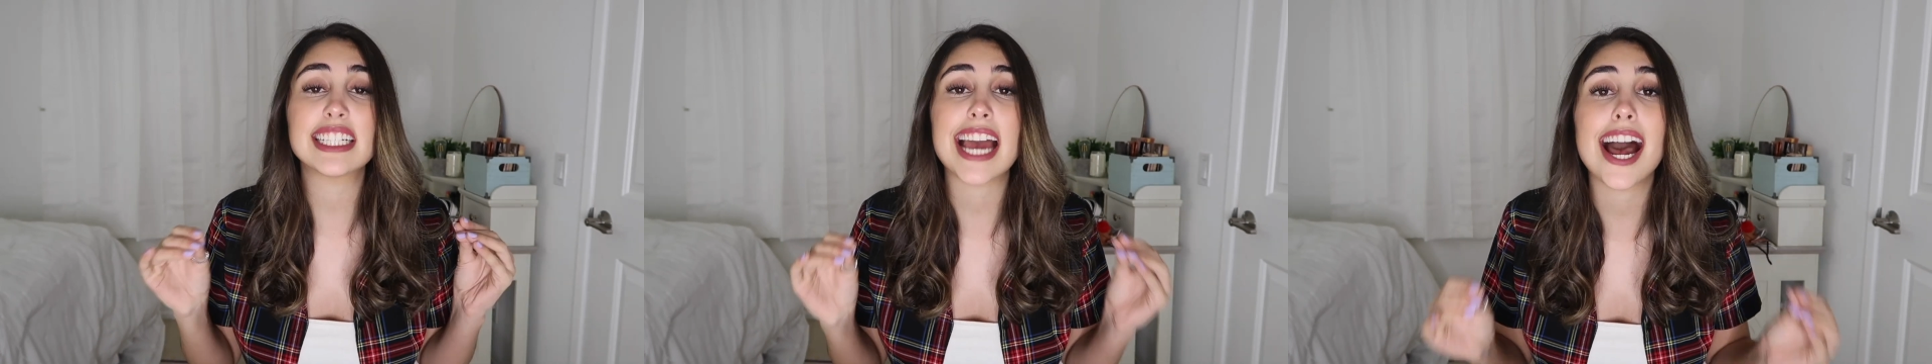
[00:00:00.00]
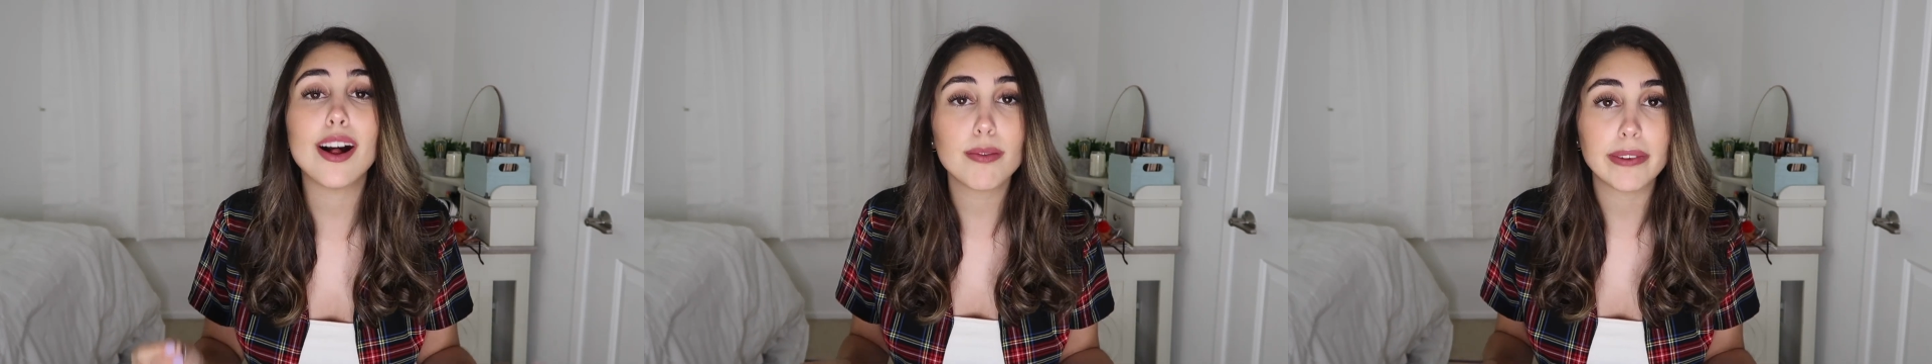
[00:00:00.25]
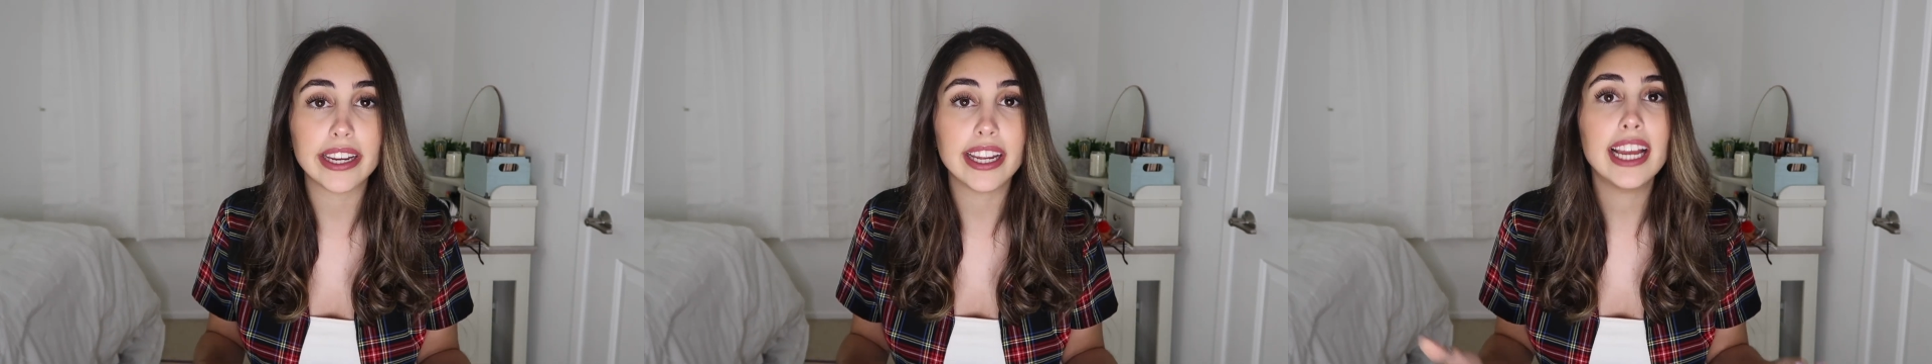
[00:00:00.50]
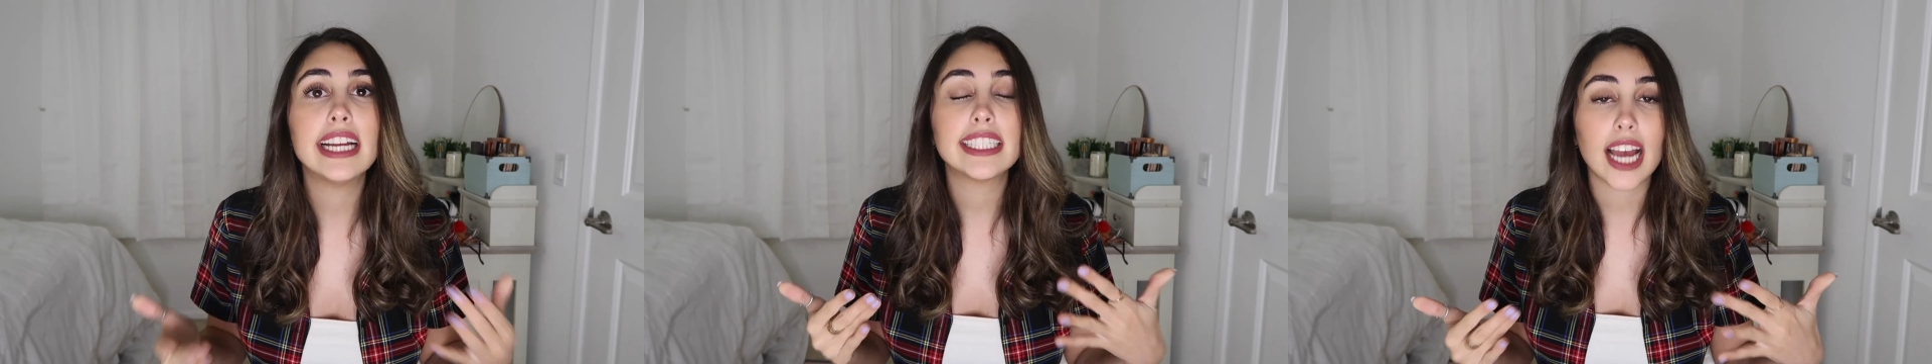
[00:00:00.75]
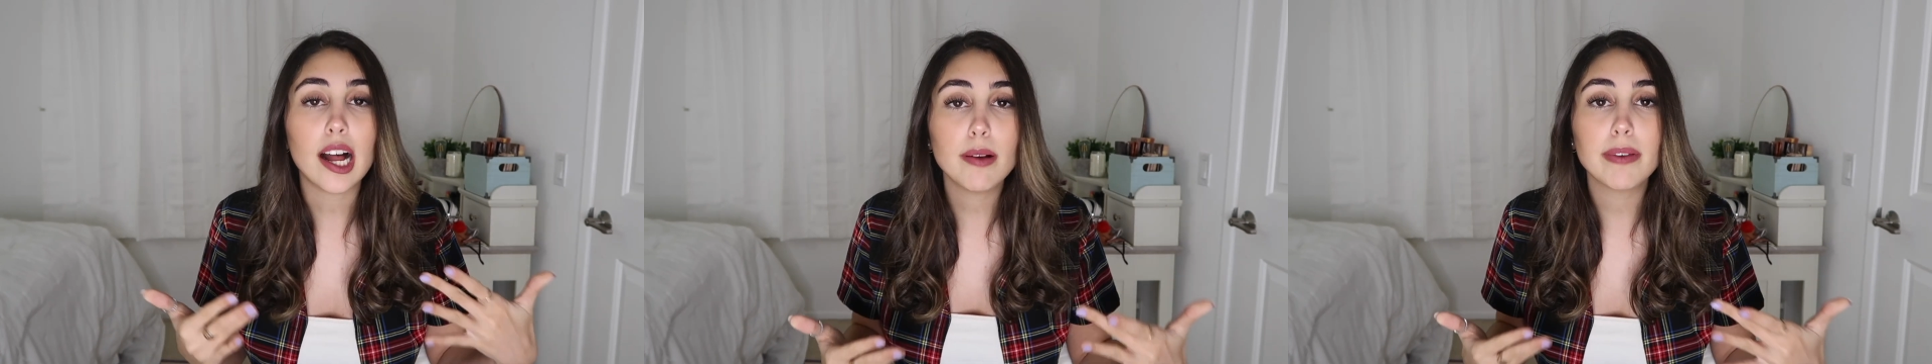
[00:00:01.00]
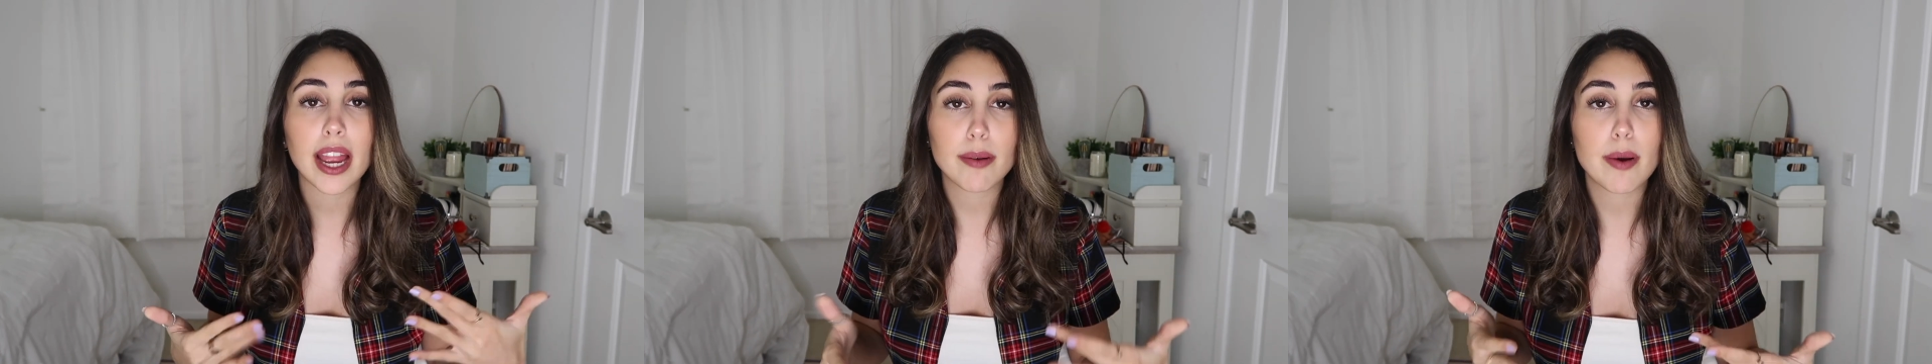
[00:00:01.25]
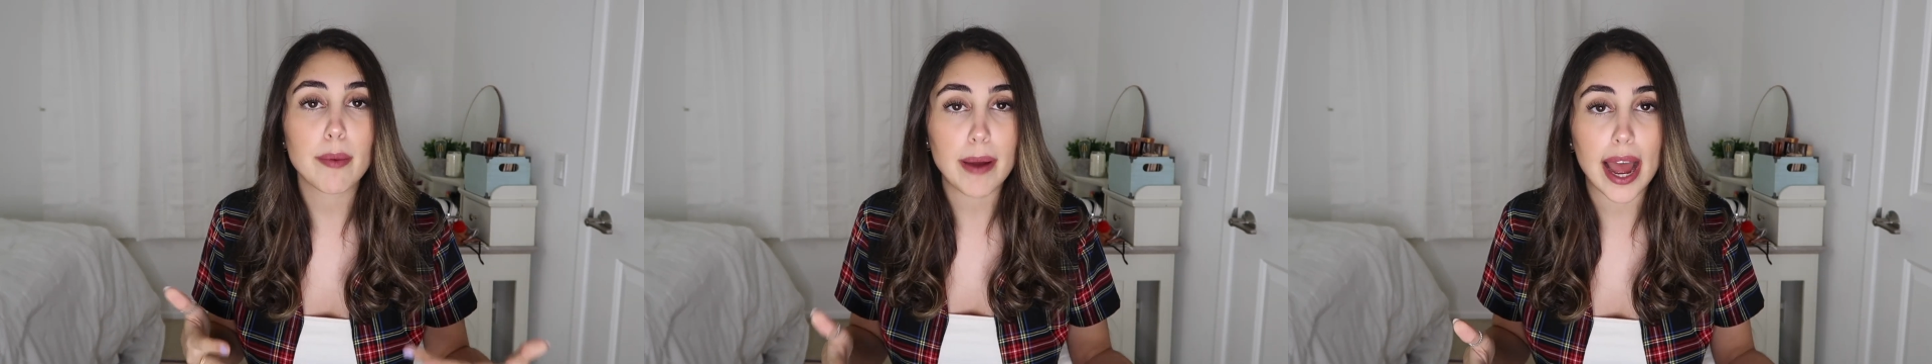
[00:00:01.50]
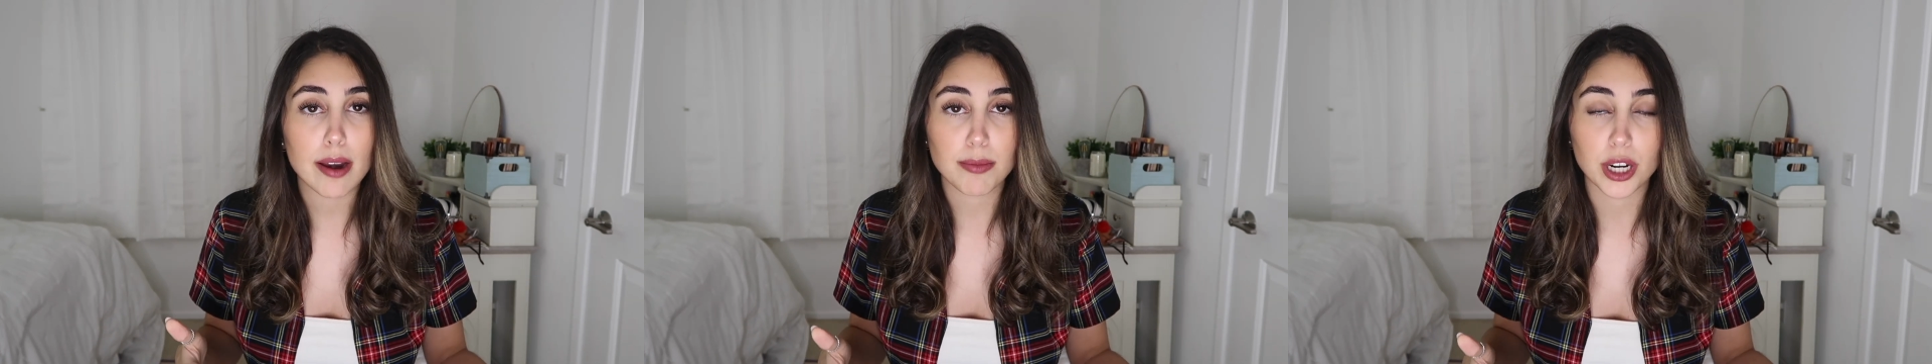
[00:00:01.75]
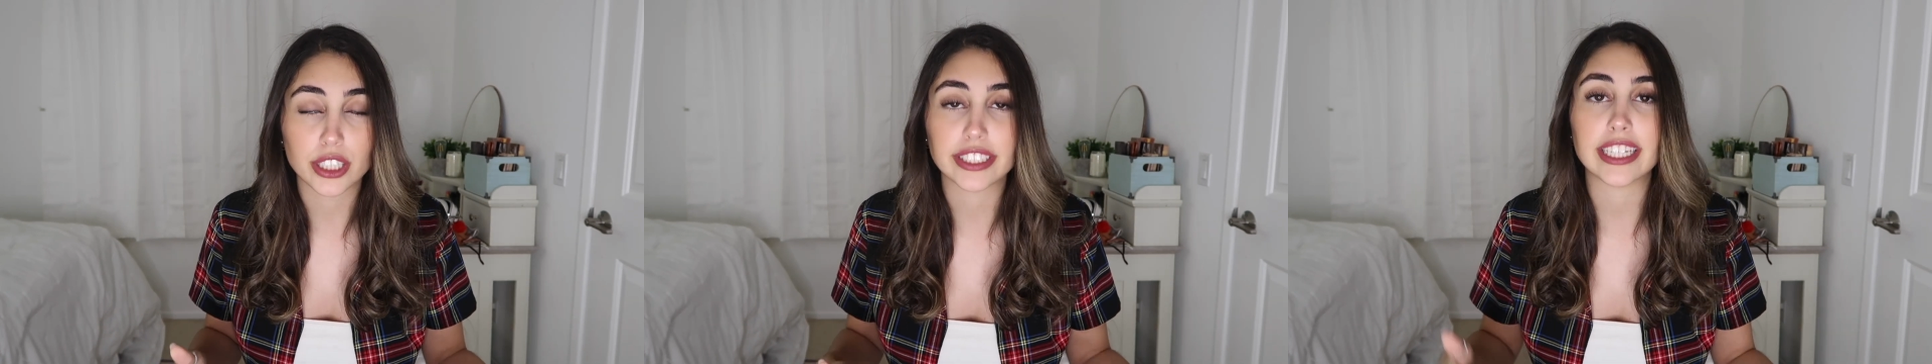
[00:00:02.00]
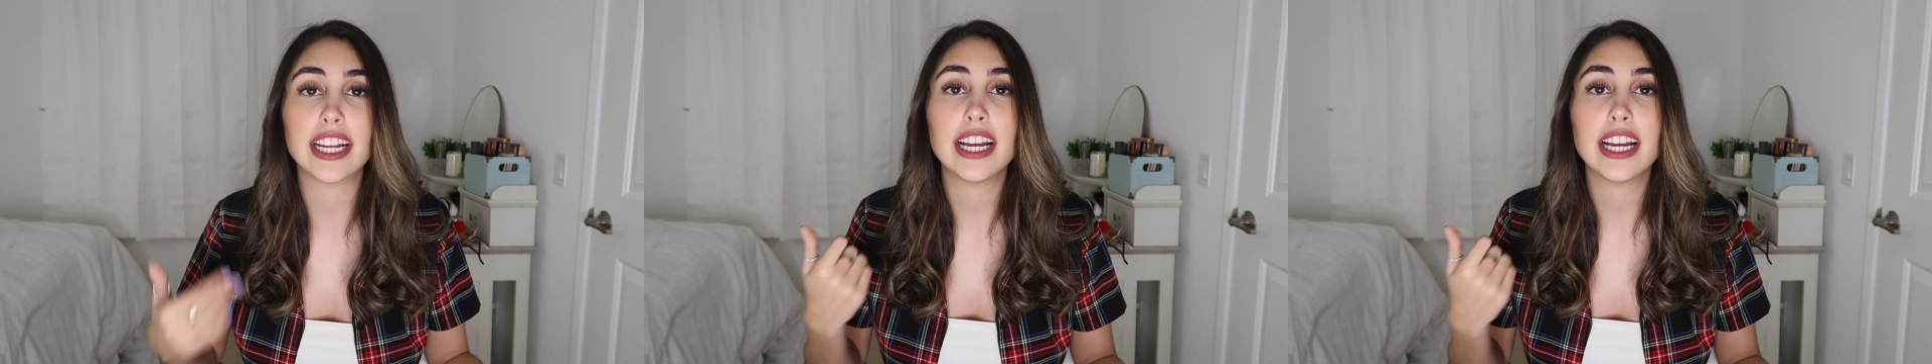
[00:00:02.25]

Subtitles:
tell me I'm a bad person.